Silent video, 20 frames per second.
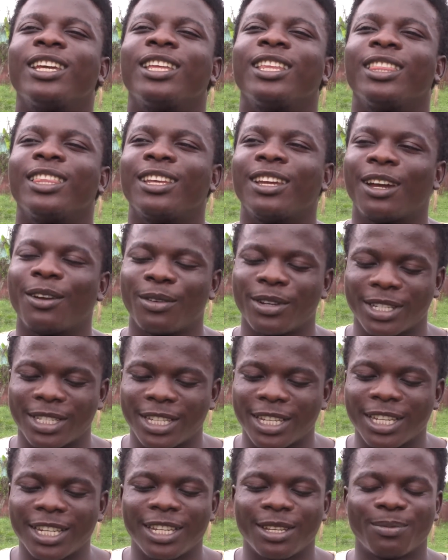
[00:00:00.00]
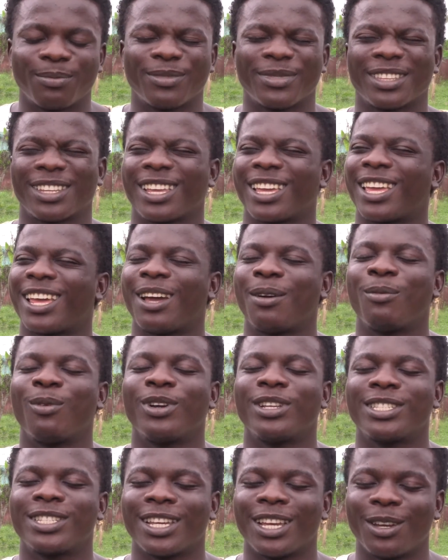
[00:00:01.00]
They arrested him.
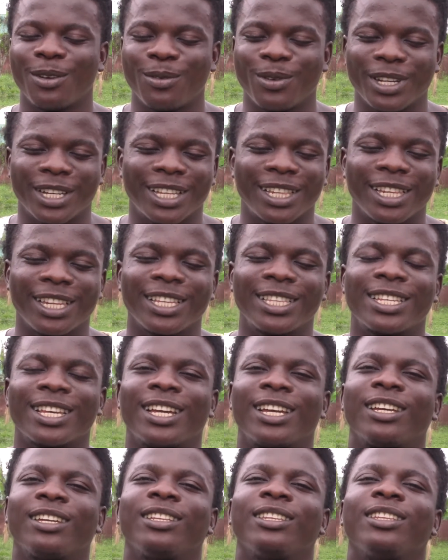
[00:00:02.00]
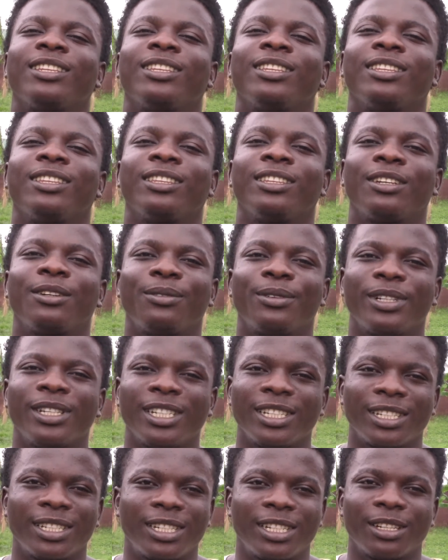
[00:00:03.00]
About a week later, they
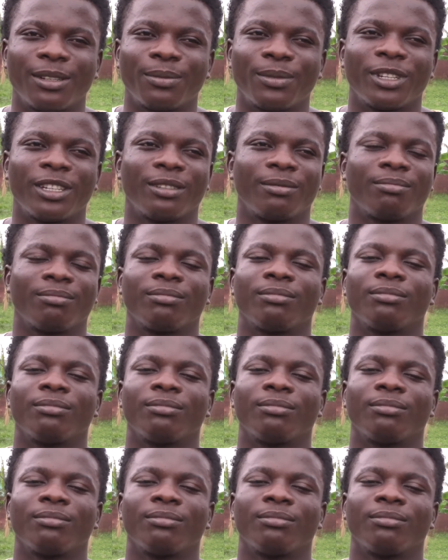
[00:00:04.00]
released him, and